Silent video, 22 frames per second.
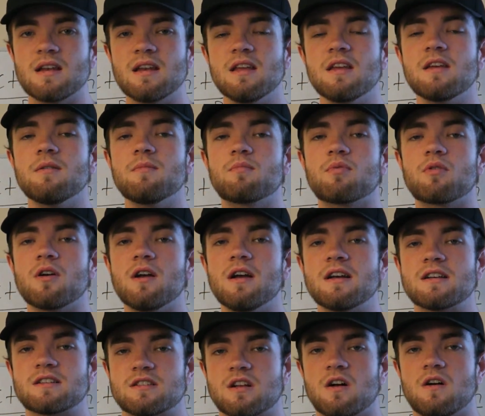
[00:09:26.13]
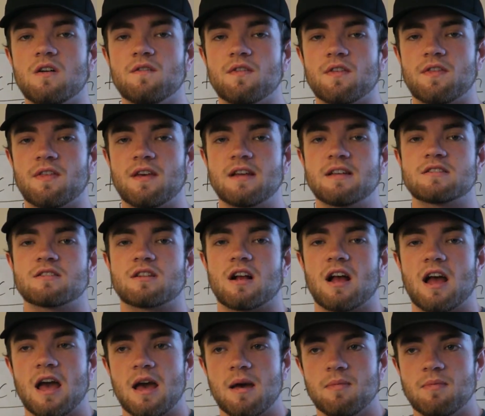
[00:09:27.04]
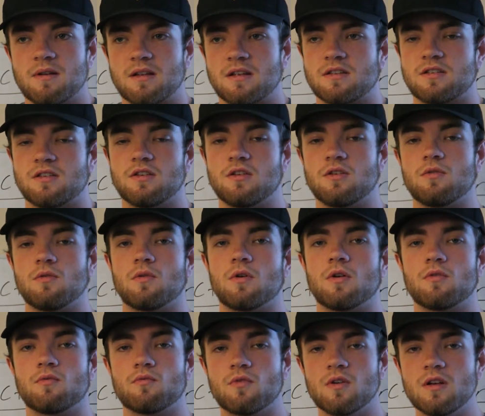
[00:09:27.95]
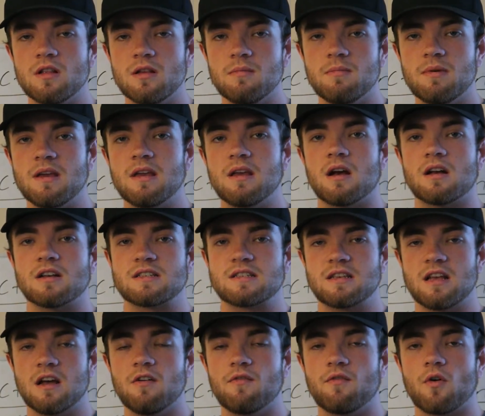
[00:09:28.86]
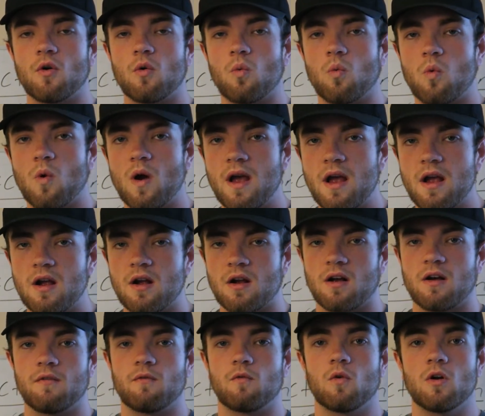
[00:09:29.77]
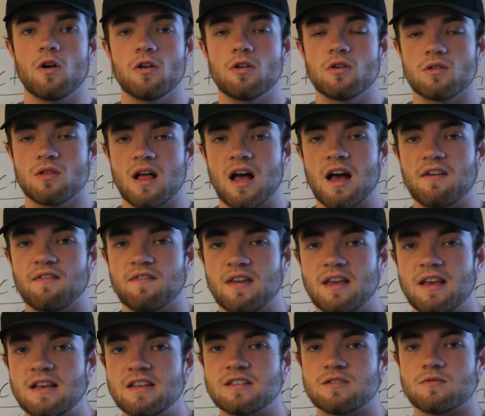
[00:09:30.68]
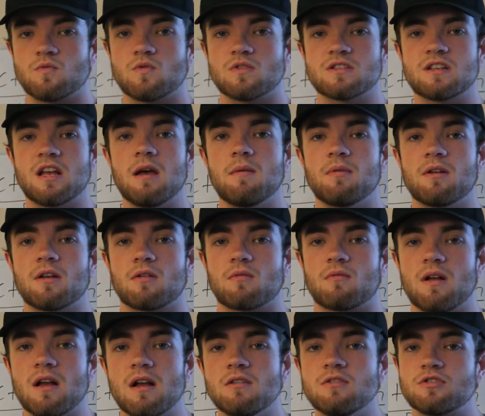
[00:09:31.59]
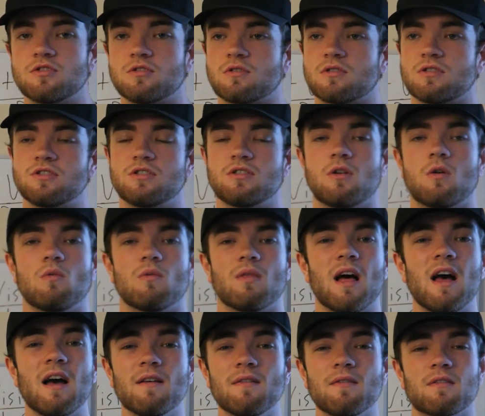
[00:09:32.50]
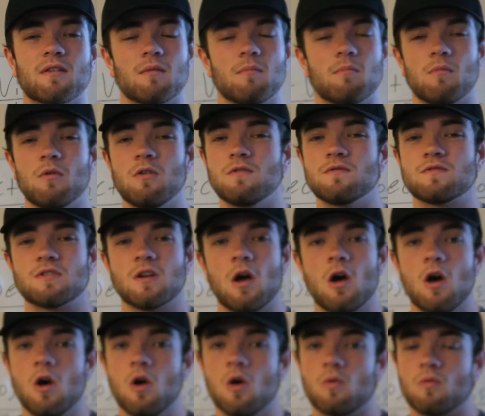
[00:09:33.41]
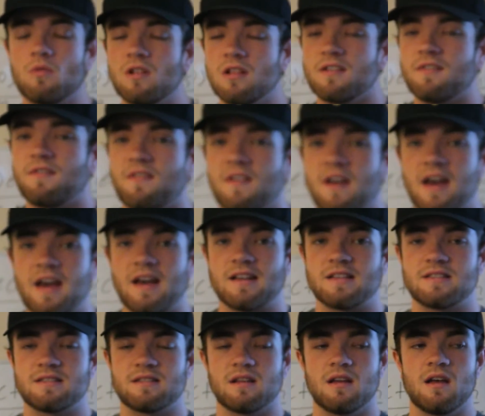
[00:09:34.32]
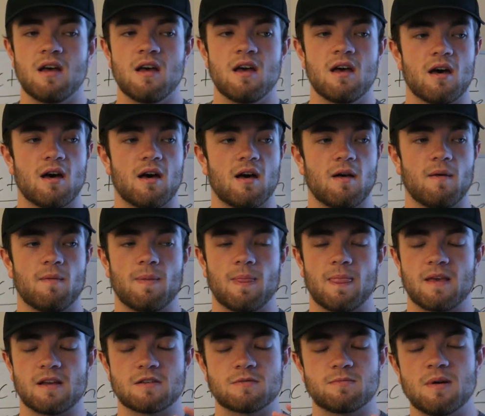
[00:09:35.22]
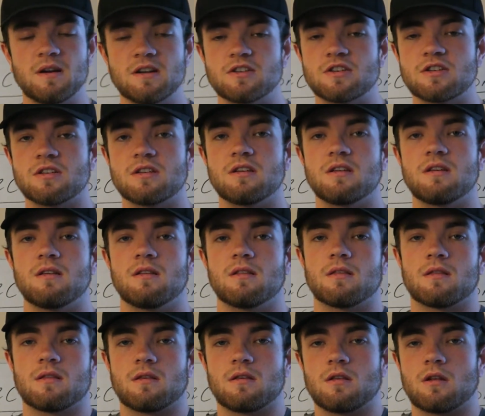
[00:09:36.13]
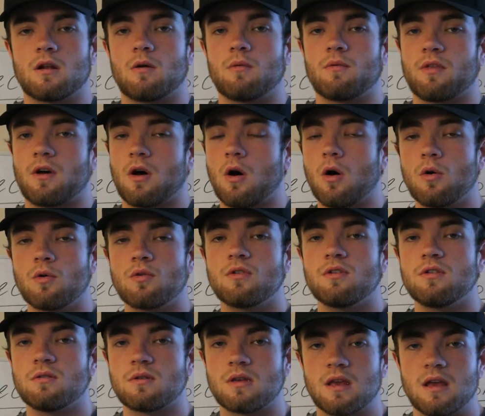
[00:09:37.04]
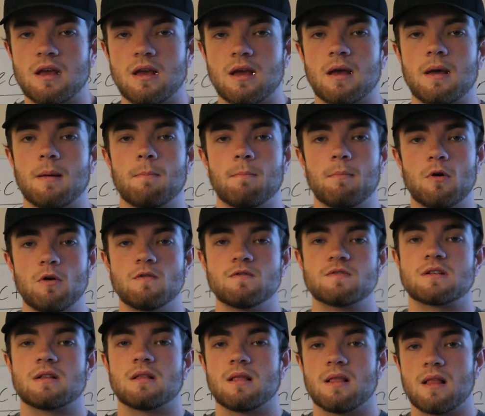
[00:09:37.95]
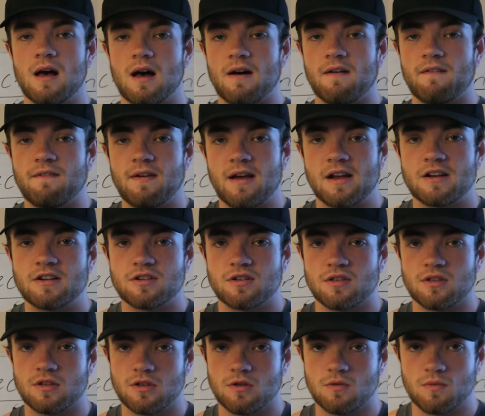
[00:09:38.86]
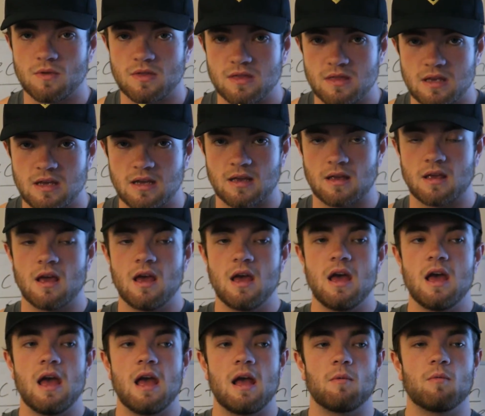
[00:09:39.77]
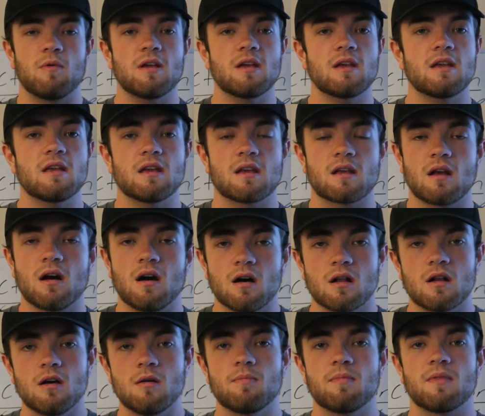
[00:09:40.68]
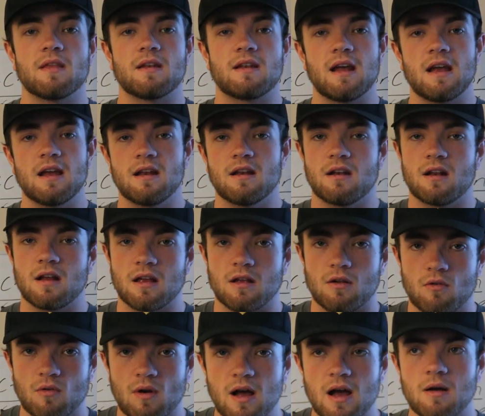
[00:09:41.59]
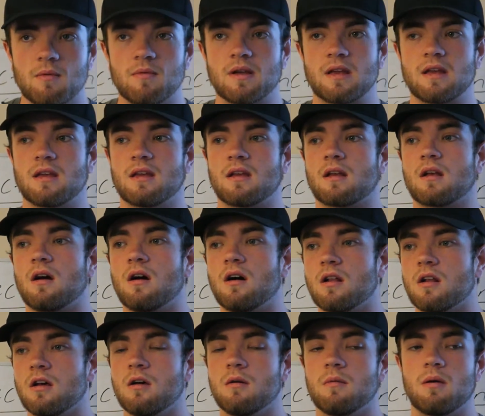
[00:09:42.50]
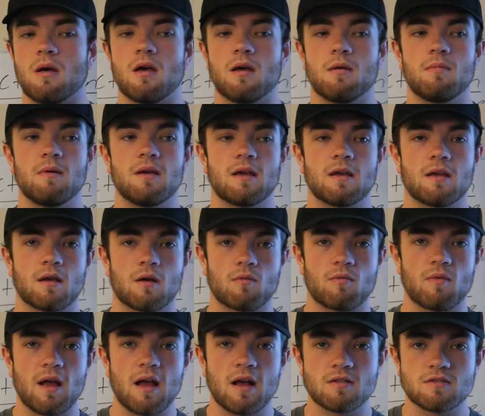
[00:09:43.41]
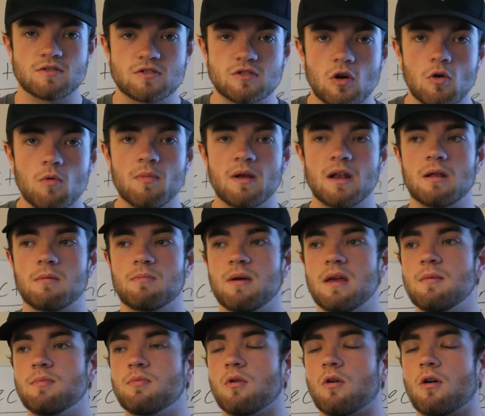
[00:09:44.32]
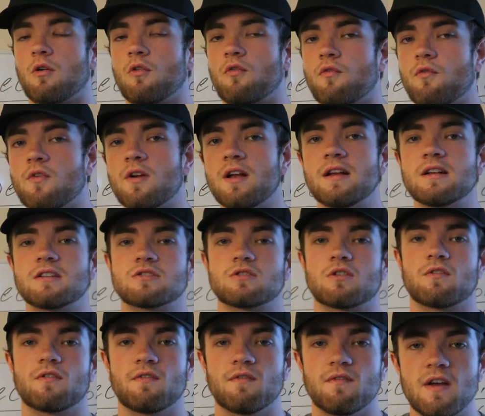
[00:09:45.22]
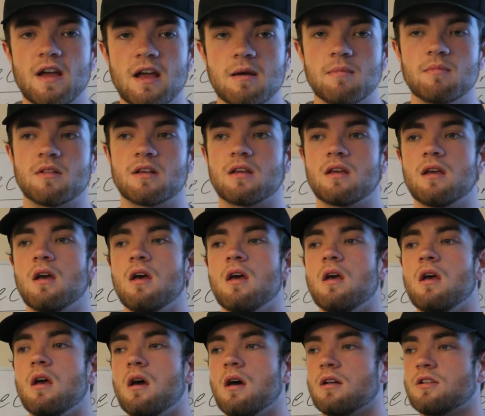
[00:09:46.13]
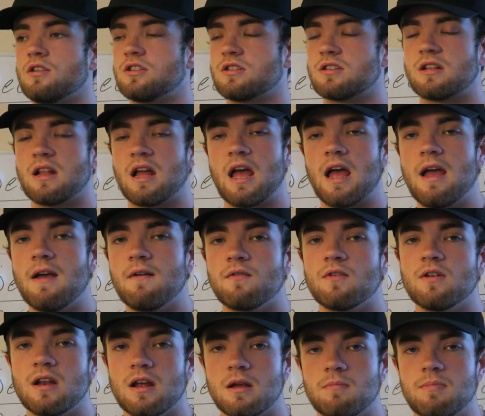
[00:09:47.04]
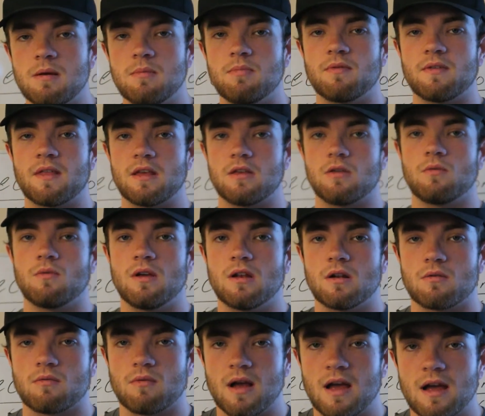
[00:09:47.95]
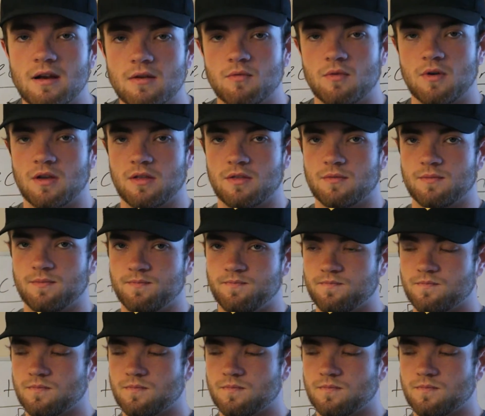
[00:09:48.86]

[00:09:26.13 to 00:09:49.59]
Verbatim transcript: decompress all the things that are happening to you and really be self-aware of where your life is and what's happening around you because you know life moves really fast um, especially you know the older you get it moves a lot faster than you would think and we can get caught up in the day-to-day -day grind we can get caught up being around so many people our friends our family just everyday people that you interact with